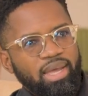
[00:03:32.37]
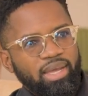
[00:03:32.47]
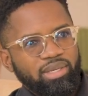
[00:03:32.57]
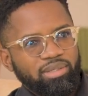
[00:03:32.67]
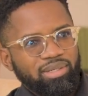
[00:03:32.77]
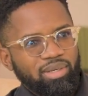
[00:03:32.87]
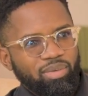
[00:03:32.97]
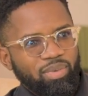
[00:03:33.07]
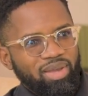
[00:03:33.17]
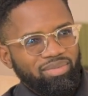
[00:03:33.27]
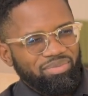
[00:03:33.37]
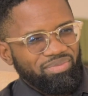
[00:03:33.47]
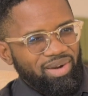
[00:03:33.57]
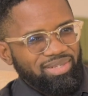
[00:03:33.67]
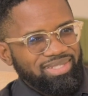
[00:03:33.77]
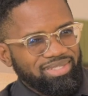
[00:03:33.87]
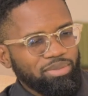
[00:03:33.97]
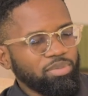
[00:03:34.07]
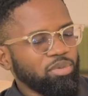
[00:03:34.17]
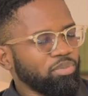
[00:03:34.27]
And we have a very
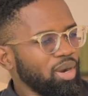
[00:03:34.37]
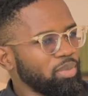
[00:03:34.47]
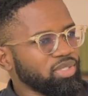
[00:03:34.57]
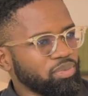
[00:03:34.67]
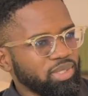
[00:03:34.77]
simple premise,